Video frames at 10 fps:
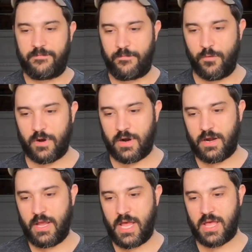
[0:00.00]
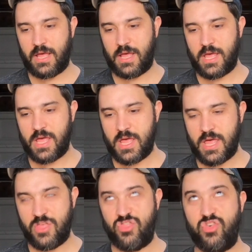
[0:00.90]
for
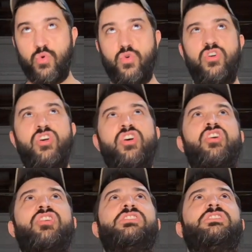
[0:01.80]
the world.